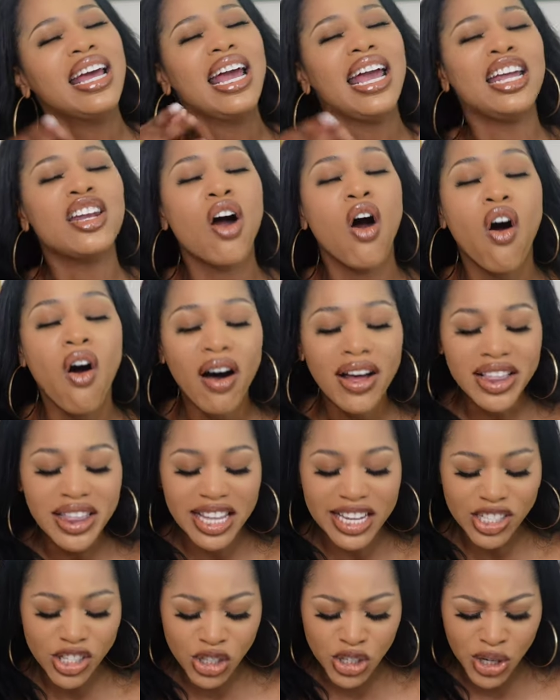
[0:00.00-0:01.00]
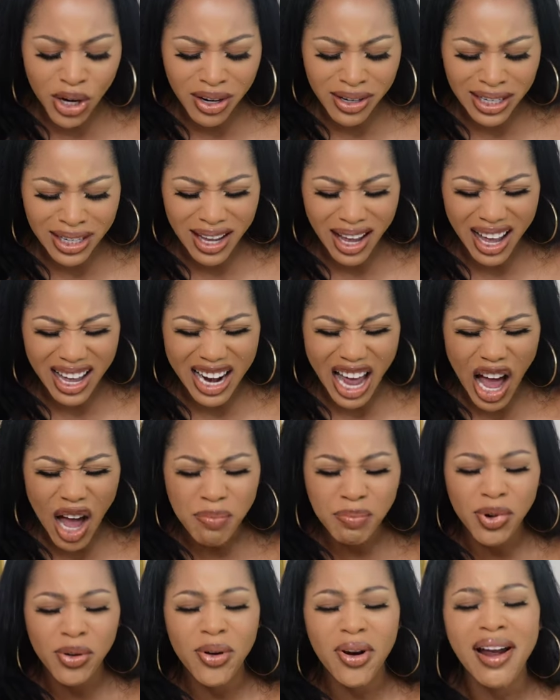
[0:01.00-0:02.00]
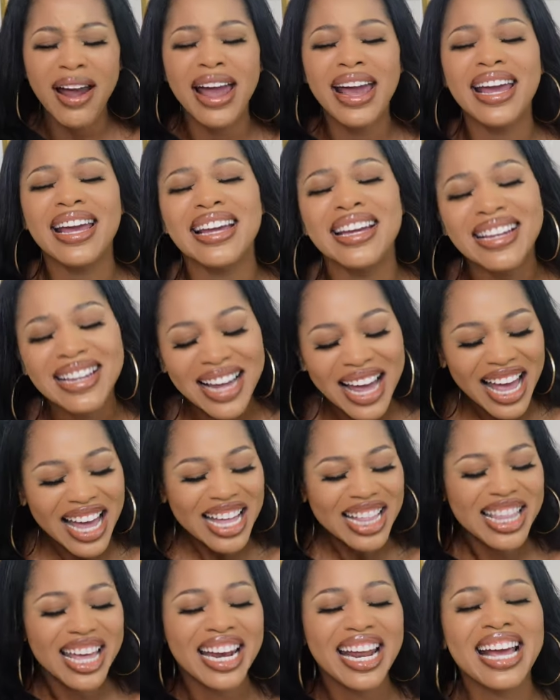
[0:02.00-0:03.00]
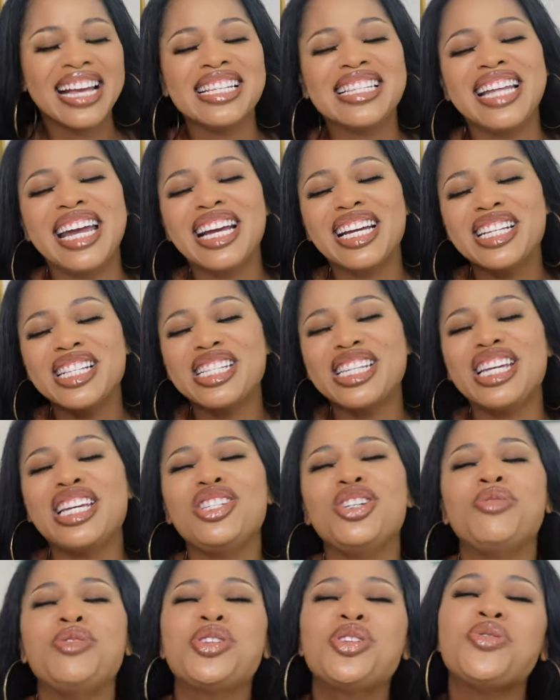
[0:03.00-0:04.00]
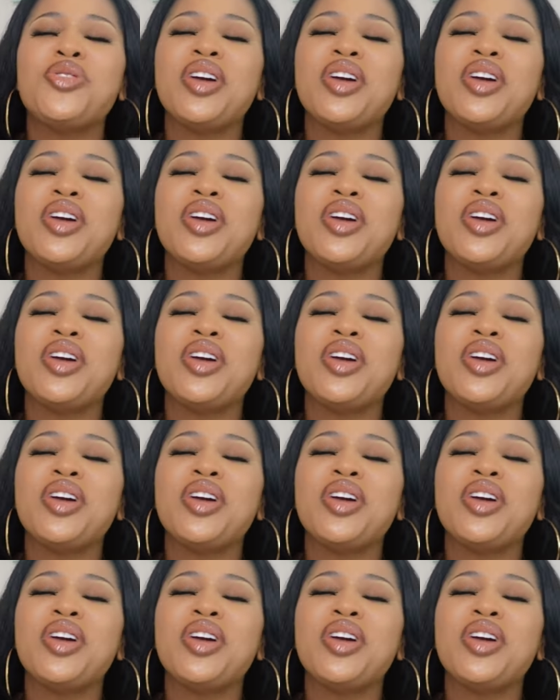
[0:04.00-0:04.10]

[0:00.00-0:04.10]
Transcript: And on this journey, God, I pray that as they continue to